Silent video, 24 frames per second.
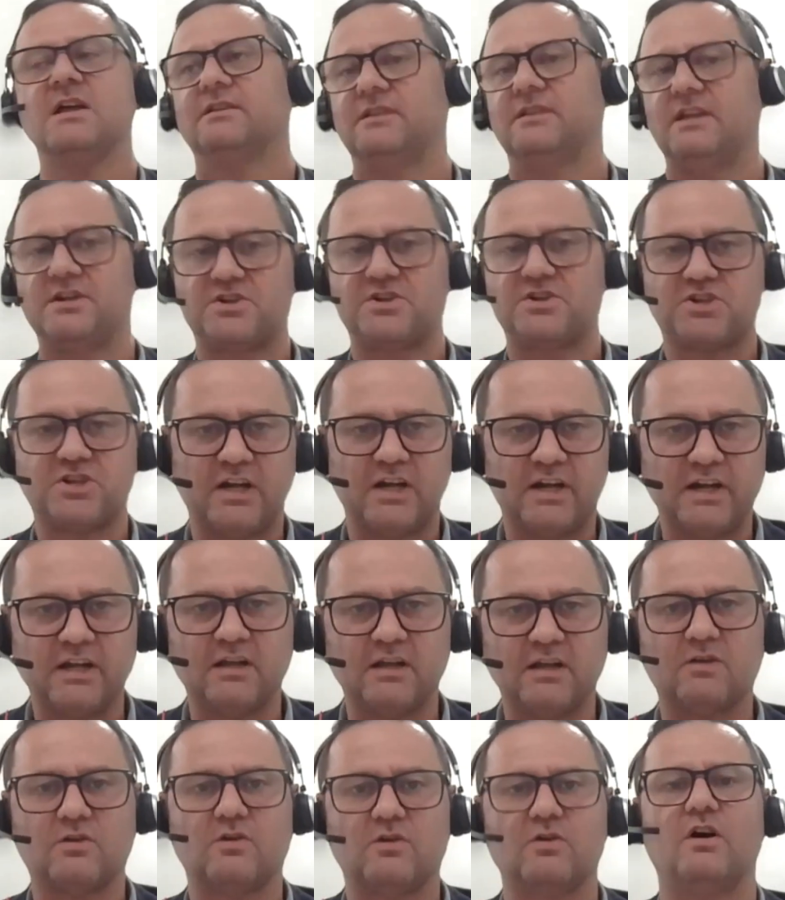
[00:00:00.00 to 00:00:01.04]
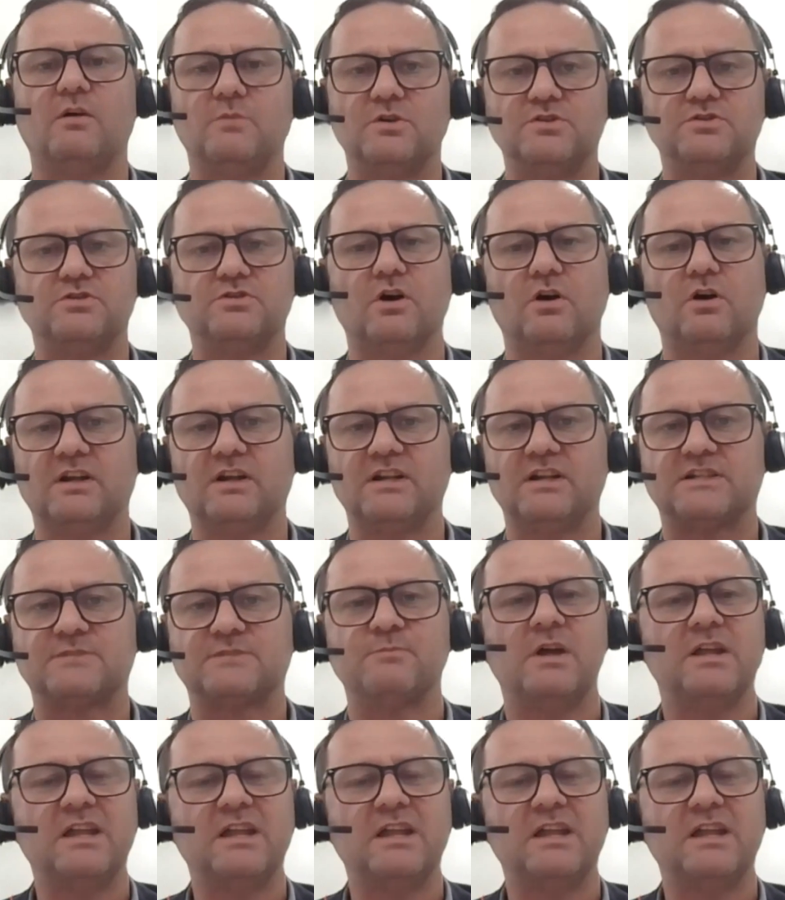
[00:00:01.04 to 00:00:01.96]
they sharing a common knowledge,